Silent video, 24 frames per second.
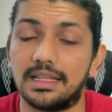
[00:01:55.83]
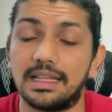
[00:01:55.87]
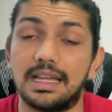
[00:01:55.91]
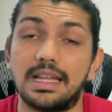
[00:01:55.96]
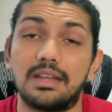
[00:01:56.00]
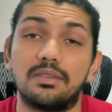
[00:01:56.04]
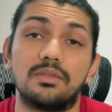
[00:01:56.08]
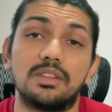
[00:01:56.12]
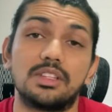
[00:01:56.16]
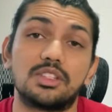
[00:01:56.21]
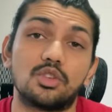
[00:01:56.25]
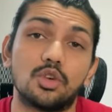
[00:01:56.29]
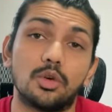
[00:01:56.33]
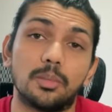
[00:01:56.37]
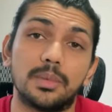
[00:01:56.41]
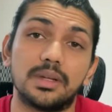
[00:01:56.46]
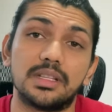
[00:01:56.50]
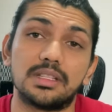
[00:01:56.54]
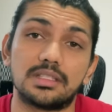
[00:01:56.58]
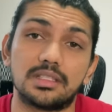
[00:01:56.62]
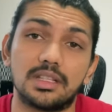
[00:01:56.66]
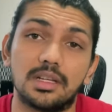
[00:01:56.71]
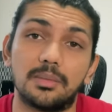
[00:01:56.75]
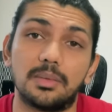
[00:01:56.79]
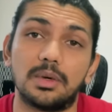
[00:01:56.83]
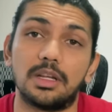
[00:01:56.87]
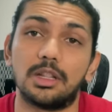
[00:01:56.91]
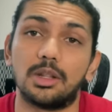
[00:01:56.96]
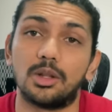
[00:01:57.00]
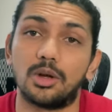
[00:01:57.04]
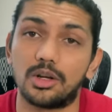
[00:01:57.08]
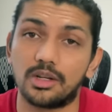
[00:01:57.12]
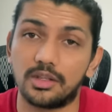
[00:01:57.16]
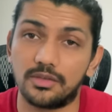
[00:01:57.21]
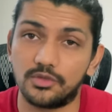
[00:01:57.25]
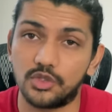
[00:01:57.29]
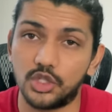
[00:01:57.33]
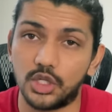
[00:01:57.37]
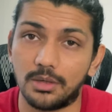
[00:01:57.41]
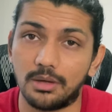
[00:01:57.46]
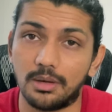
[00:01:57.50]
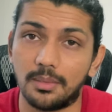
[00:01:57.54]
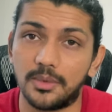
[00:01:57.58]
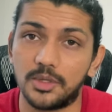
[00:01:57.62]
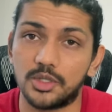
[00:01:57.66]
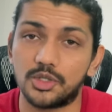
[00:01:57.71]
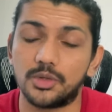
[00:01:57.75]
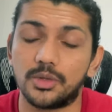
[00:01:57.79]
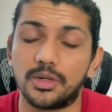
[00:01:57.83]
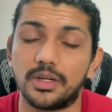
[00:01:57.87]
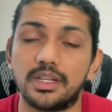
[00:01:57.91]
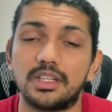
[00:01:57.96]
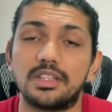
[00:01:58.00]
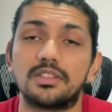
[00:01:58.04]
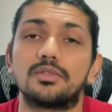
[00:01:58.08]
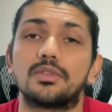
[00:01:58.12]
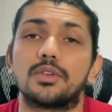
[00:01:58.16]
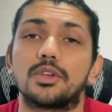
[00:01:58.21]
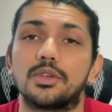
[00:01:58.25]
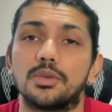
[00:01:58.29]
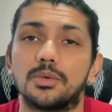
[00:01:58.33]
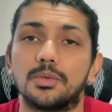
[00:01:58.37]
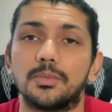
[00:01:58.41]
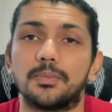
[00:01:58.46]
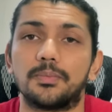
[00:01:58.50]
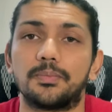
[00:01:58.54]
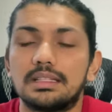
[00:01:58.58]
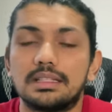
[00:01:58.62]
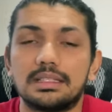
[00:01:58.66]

and which opens up a lot of job opportunities for you.